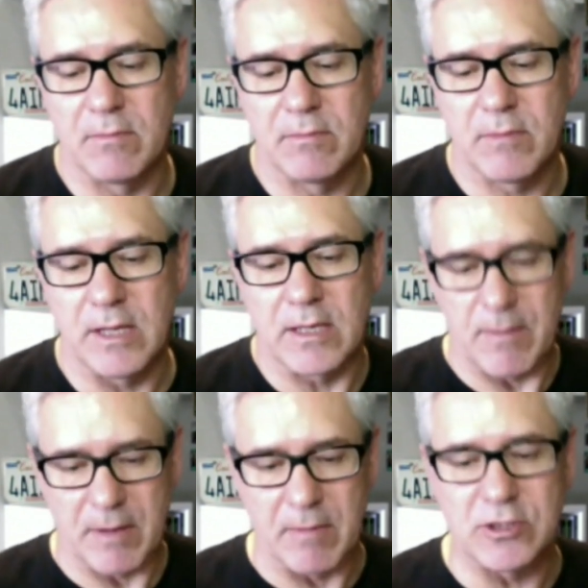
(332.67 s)

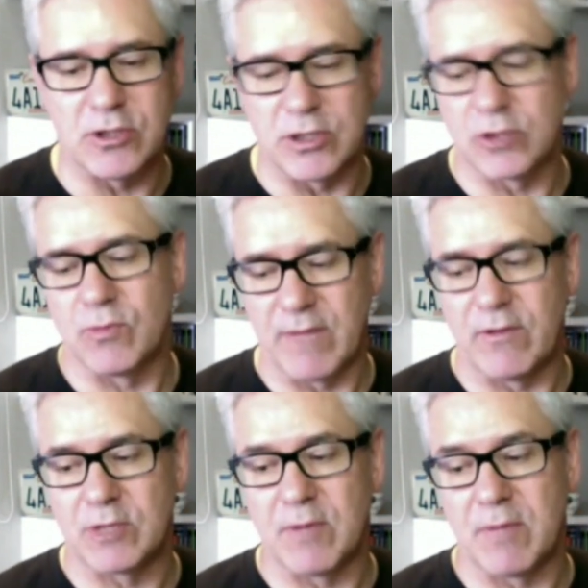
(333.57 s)
incoming messages, whatever
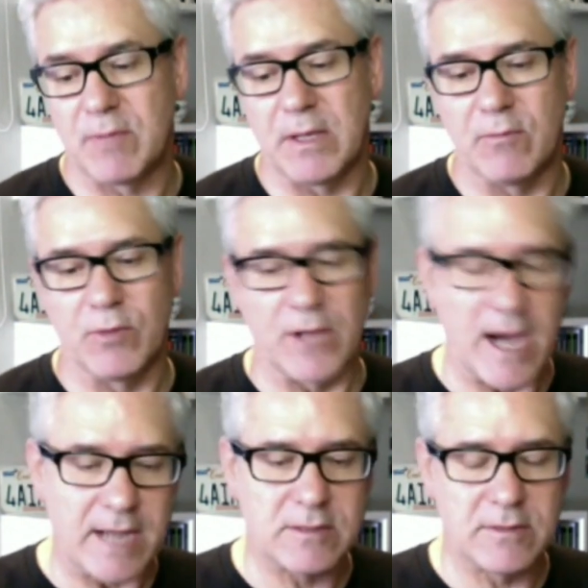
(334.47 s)
those might be,
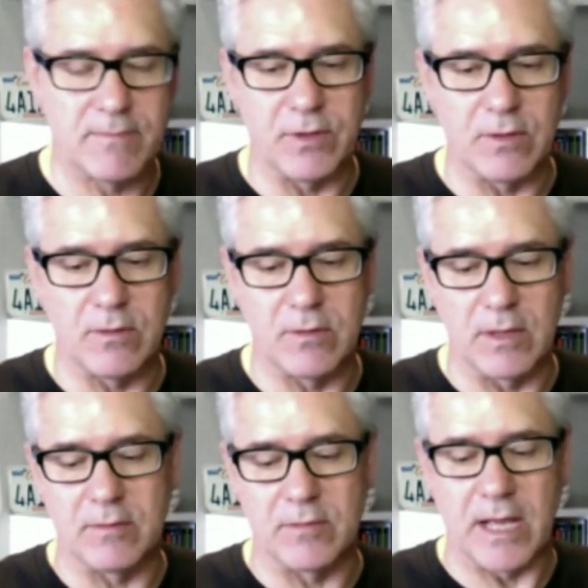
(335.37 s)
without
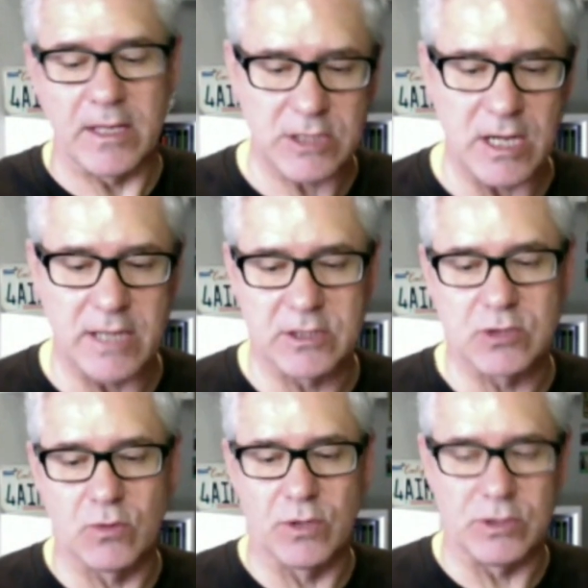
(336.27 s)
the data scientists
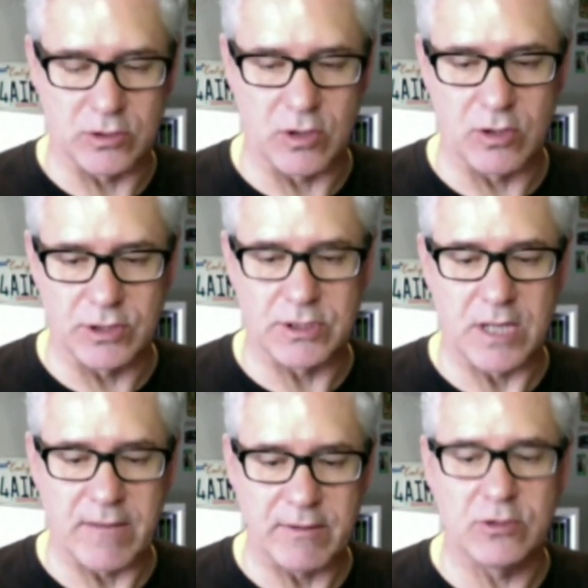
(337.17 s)
or the technologists
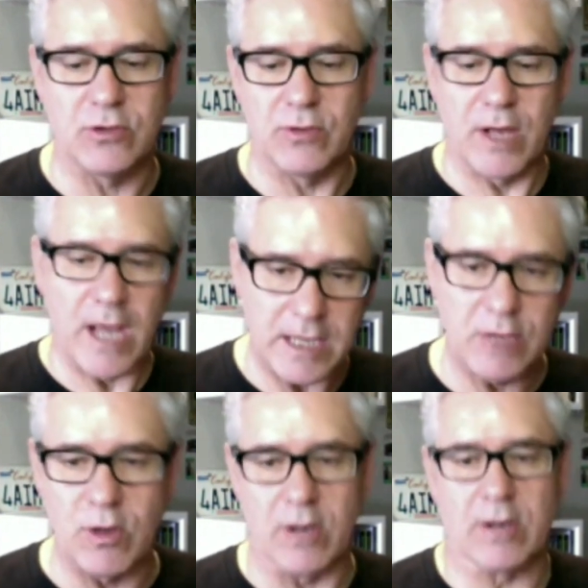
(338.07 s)
having to do any
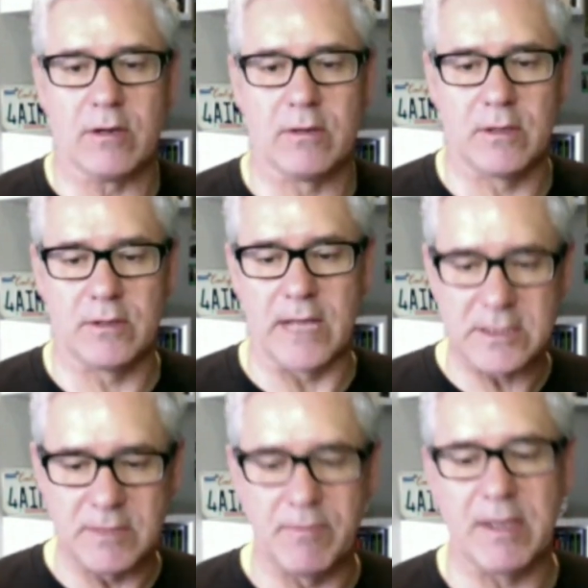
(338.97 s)
work.
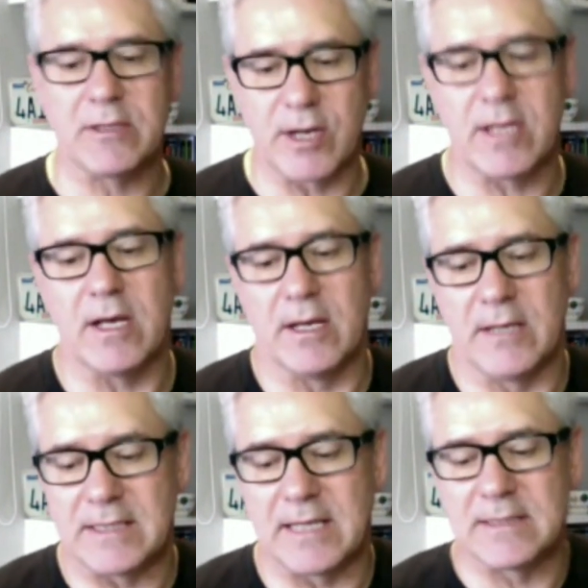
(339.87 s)
That's the big trick here. And
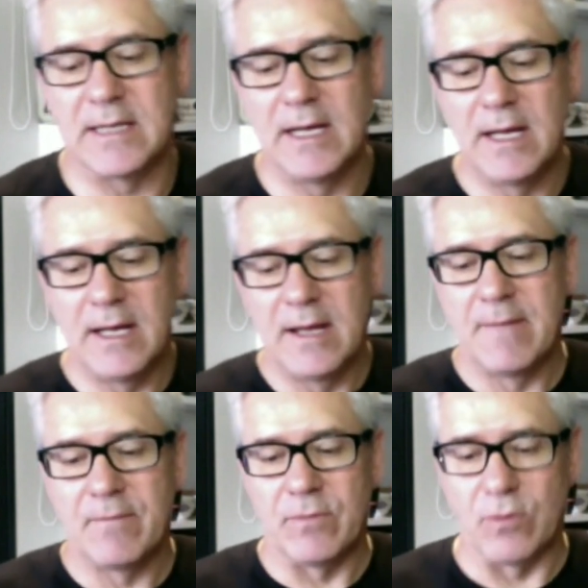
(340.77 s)
that's that
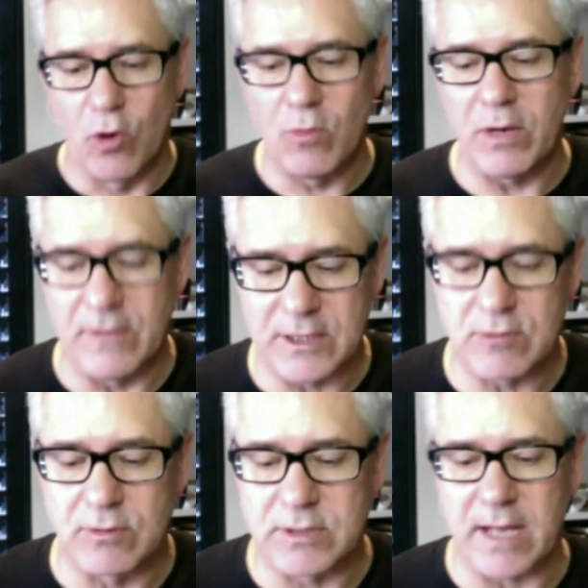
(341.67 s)
normally this
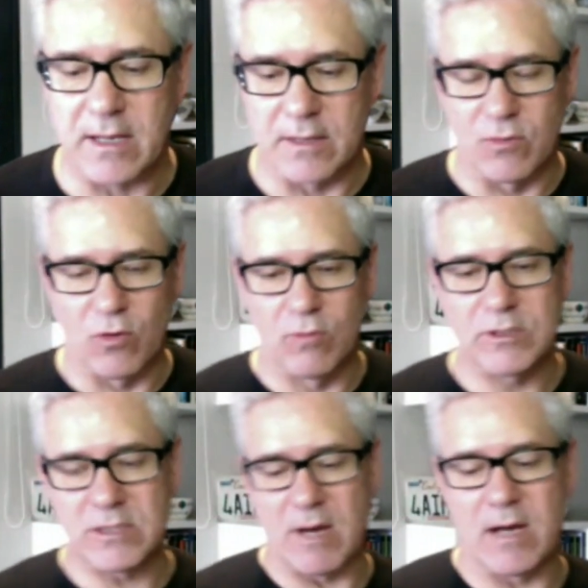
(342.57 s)
will take an
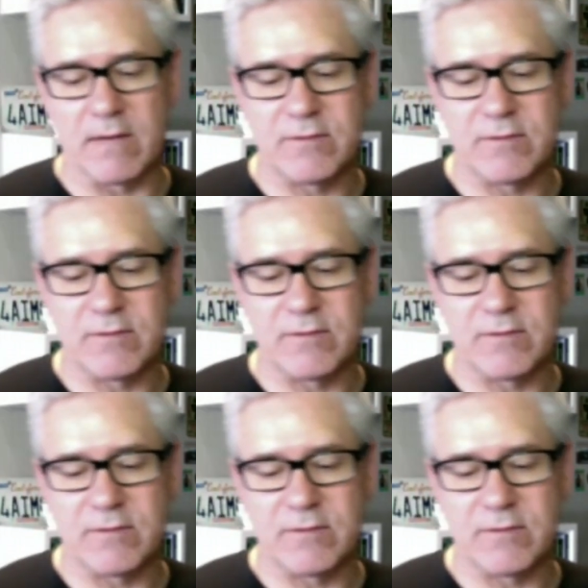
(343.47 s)
enormous amount of